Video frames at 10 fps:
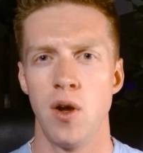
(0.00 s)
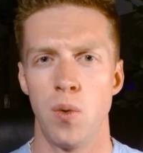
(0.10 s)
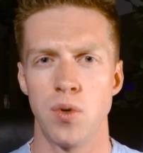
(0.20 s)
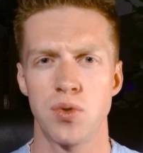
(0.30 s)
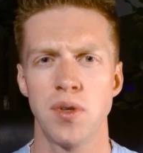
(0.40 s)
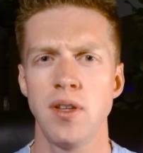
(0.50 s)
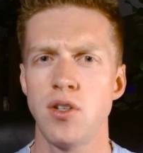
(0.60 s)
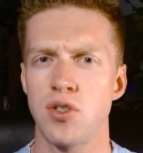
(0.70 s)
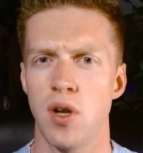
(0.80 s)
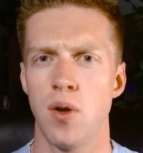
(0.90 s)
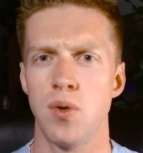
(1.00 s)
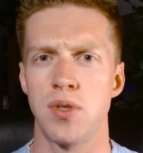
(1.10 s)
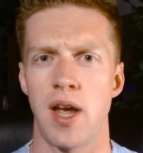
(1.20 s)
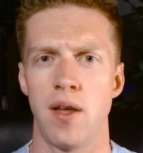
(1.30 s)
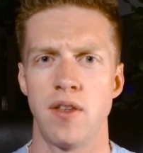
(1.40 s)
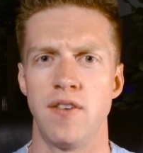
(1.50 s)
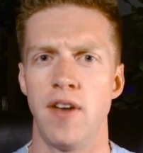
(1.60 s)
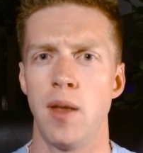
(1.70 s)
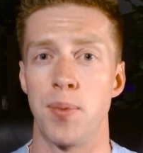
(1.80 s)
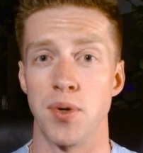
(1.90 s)
which really shows how the
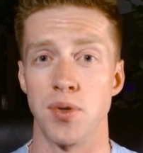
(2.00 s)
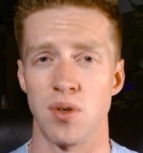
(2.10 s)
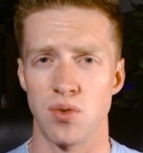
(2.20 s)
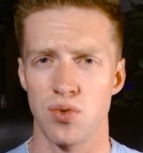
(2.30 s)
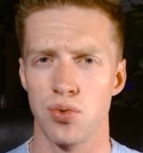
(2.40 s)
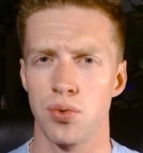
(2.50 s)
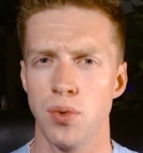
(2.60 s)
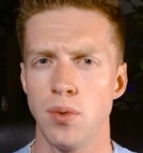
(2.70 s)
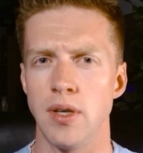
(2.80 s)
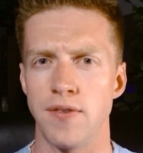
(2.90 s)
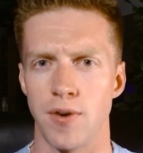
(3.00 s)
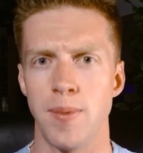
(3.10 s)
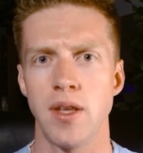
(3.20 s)
developers are truly familiar